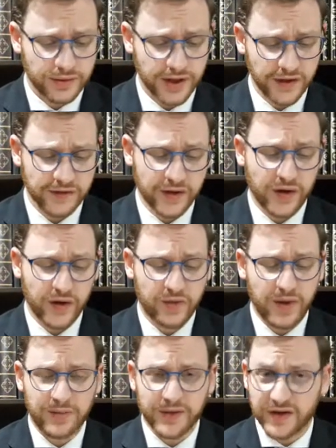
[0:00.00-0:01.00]
Even though he
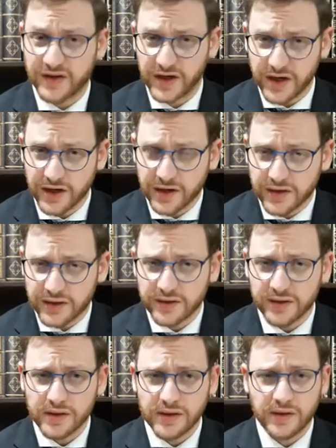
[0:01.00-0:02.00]
might be scared
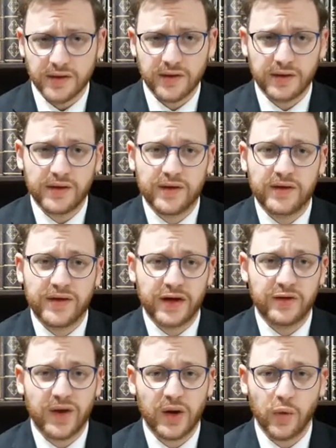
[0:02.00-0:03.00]
that
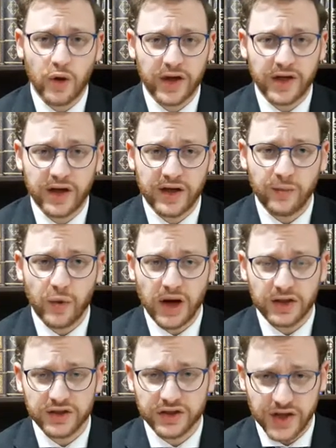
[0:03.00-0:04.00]
you might walk in on him
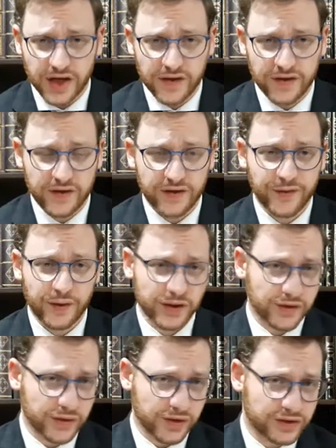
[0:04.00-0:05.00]
while he shechts, and therefore
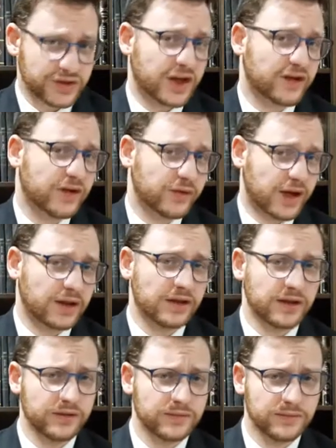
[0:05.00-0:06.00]
he'll shecht
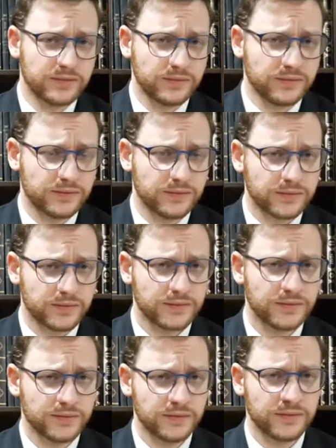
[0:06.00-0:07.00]
correctly,
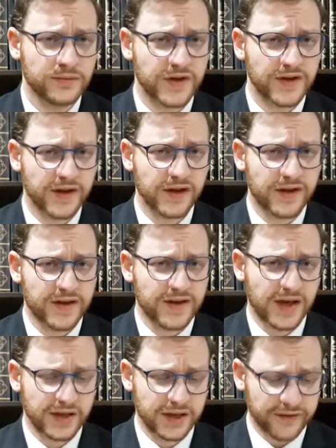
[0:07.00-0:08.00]
still that's
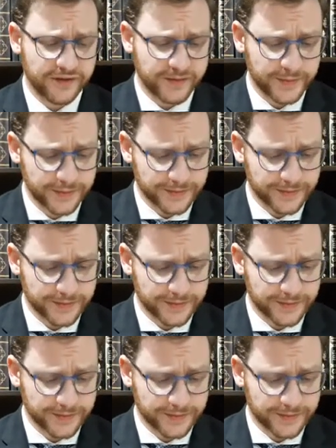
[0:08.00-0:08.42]
not enough.